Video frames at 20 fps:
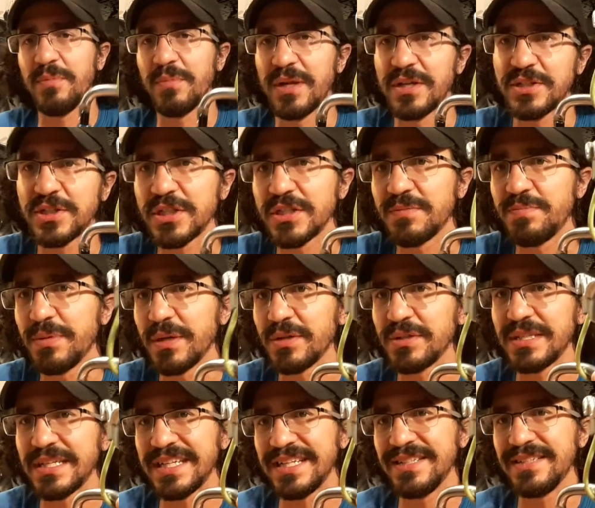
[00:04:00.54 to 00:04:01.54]
measures
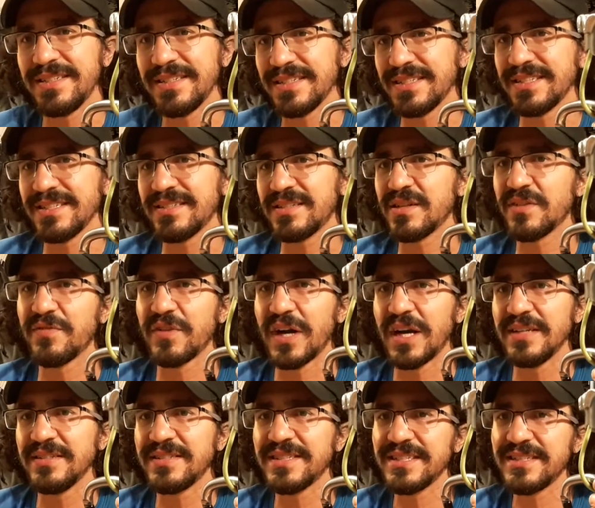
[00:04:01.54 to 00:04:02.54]
built into this
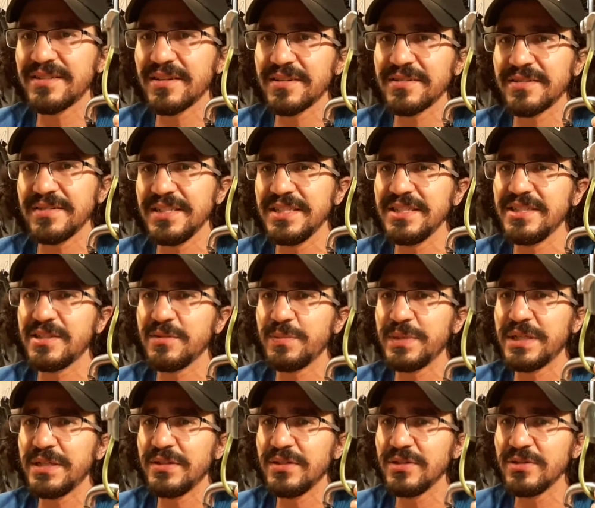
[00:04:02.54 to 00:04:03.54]
device. It does need to be
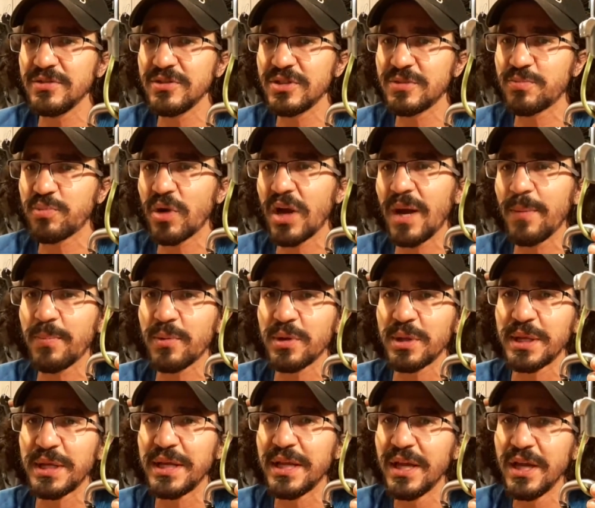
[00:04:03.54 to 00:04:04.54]
used
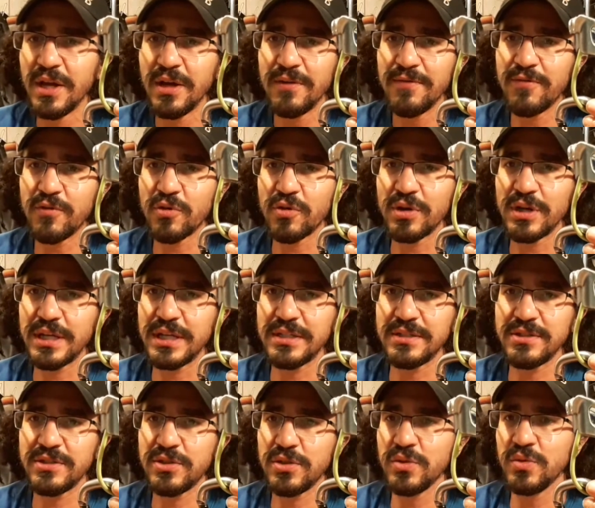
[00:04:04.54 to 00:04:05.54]
properly for
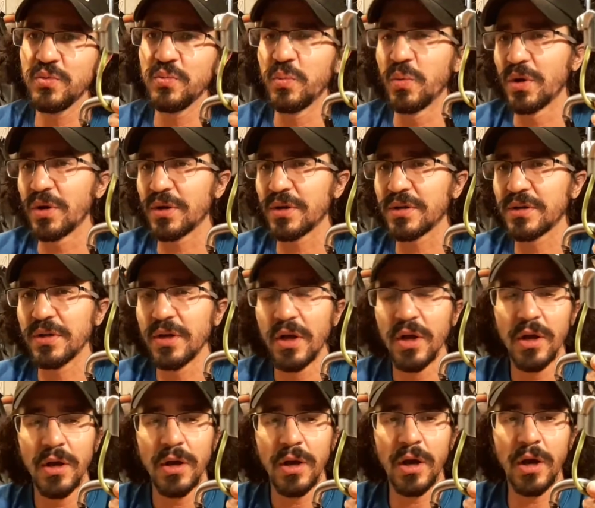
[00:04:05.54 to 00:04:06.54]
it to work.
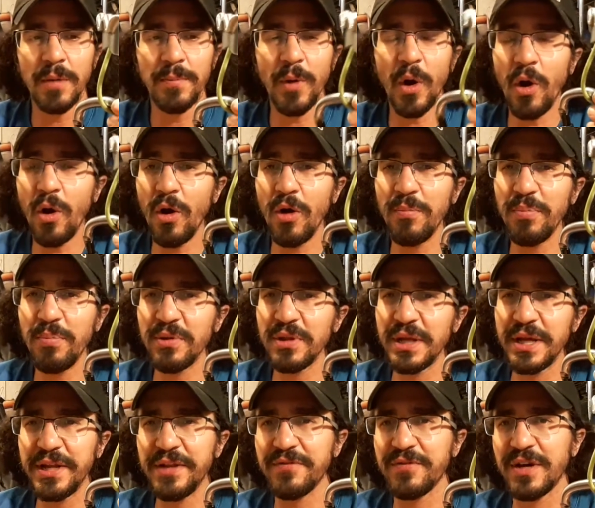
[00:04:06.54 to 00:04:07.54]
All
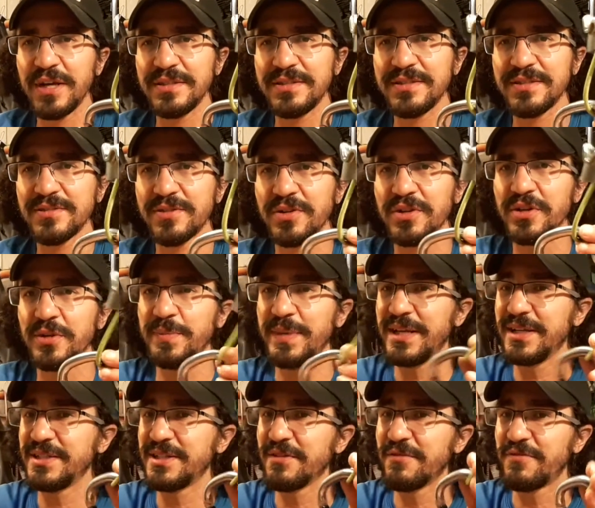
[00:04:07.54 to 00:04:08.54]
belay devices are going to be
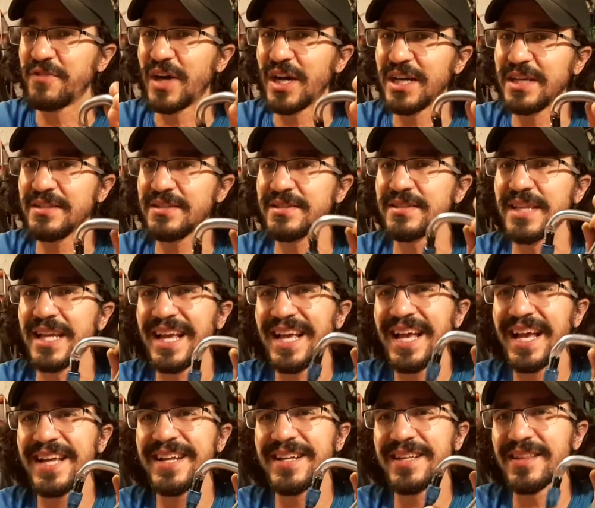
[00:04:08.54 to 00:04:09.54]
a device
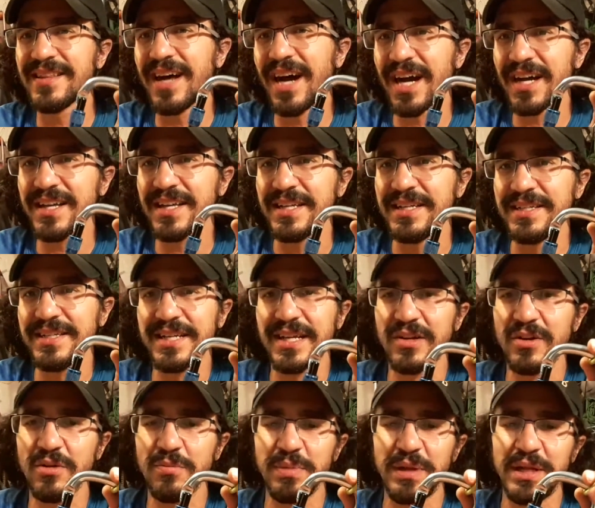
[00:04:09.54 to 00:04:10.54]
and a locking
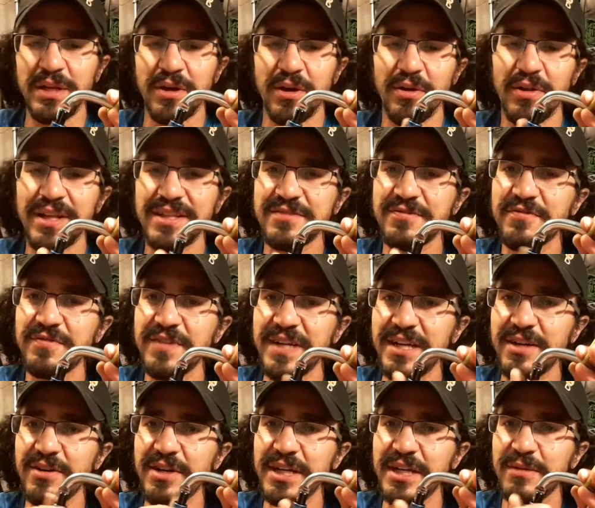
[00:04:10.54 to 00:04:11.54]
carabiner. That's
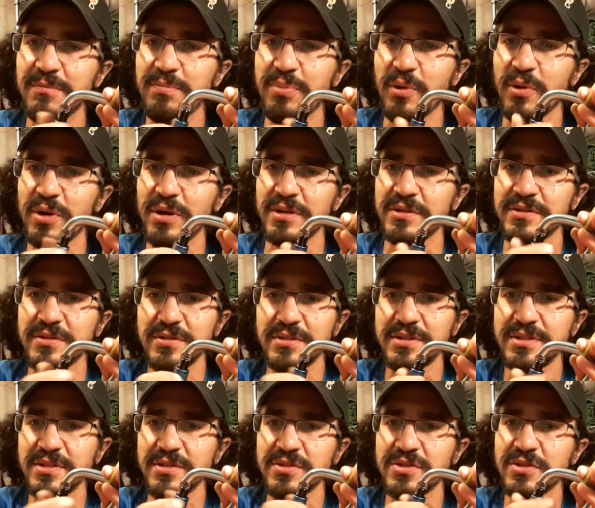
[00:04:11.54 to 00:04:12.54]
very important. So
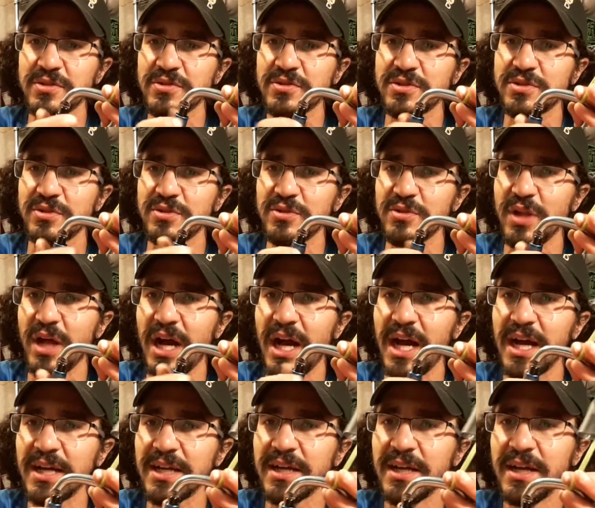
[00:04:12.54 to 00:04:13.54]
this is a screw
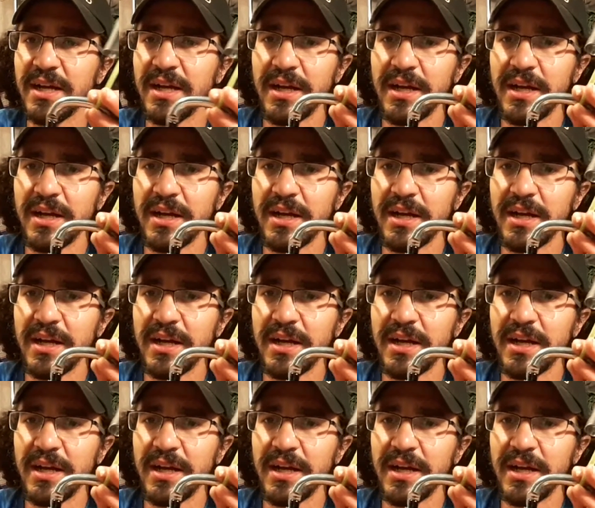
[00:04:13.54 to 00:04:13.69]
lock.